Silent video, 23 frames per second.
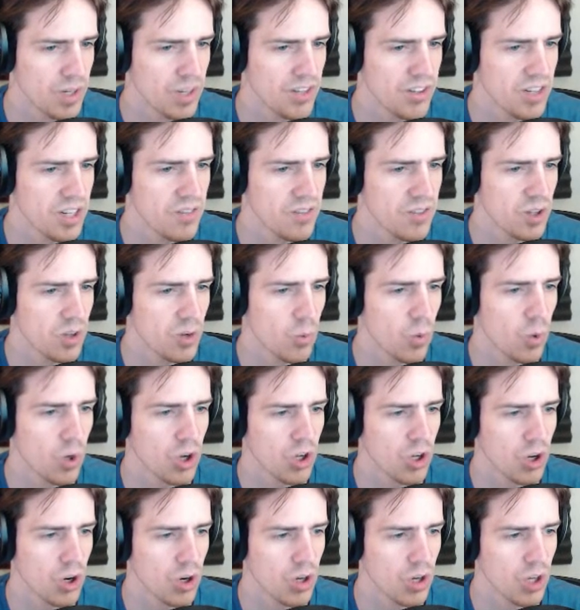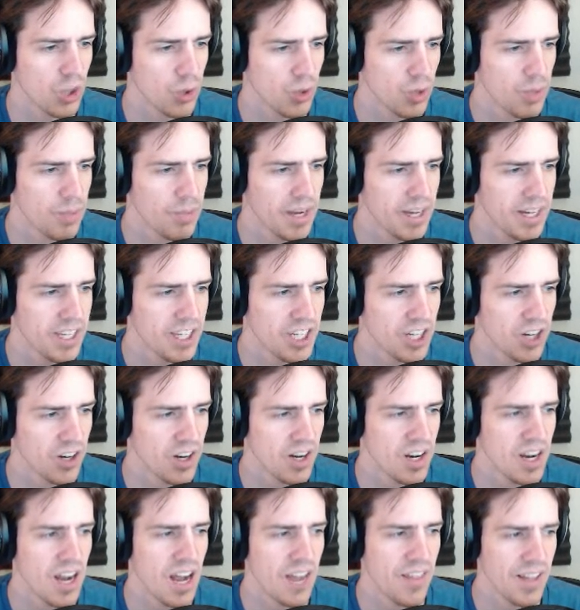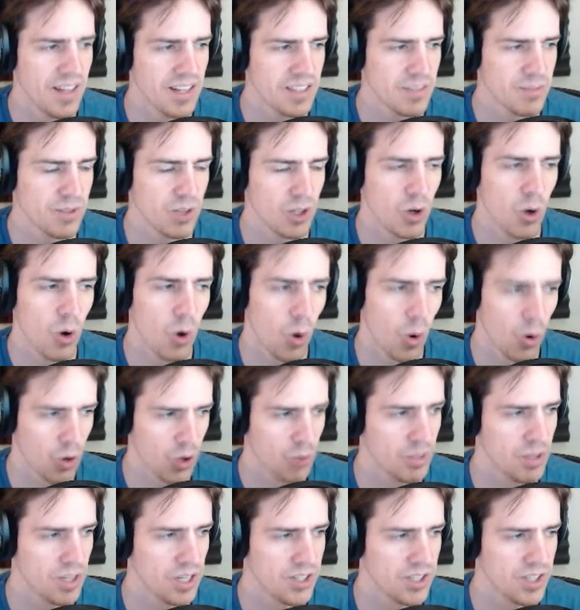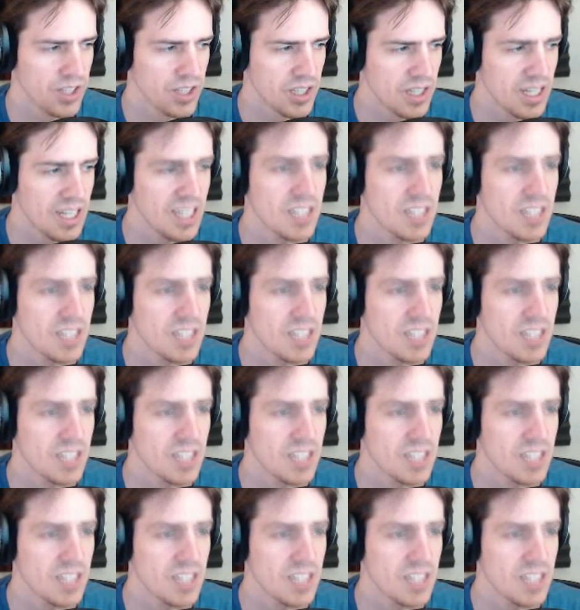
because then I have to walk all the way back here, and that seems like a horrible idea.